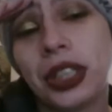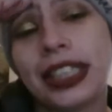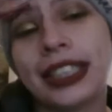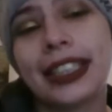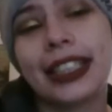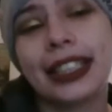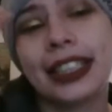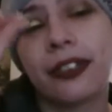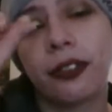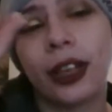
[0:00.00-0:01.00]
just
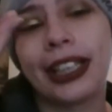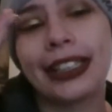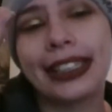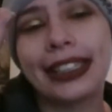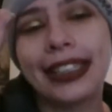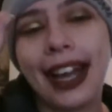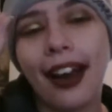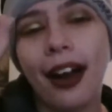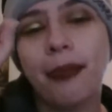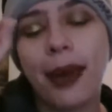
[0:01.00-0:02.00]
the phrase,
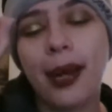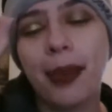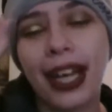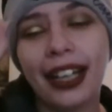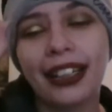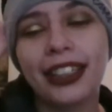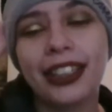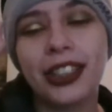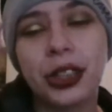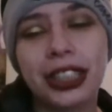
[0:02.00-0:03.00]
yeah, my
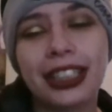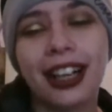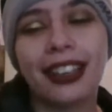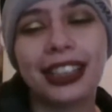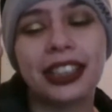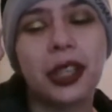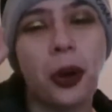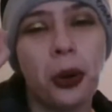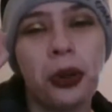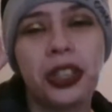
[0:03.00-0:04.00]
panties just got
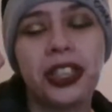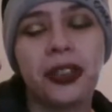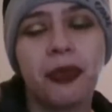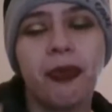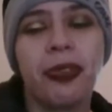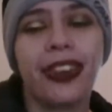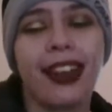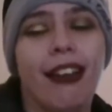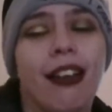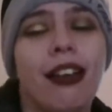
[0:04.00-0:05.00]
soaked.
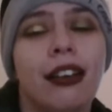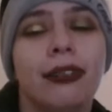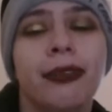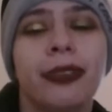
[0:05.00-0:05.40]
Ugh.